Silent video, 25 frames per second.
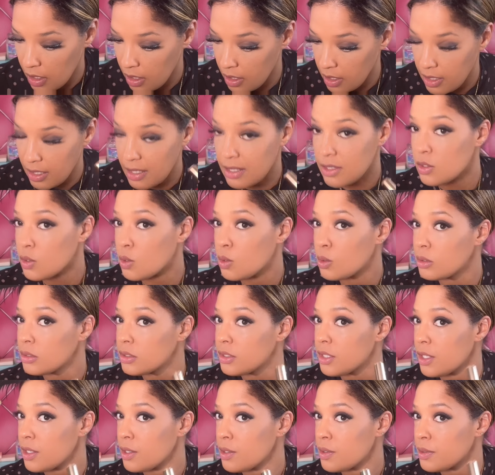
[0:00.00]
It's cool
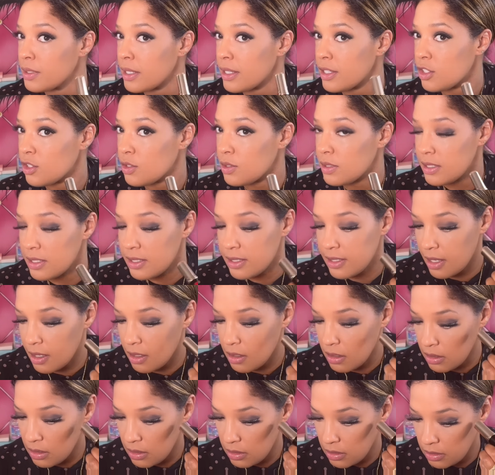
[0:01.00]
tone, as you can
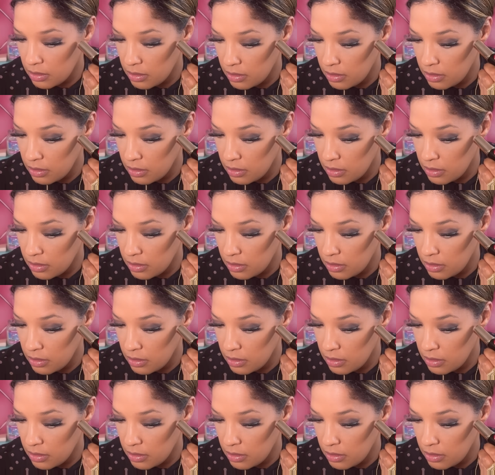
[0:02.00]
tell.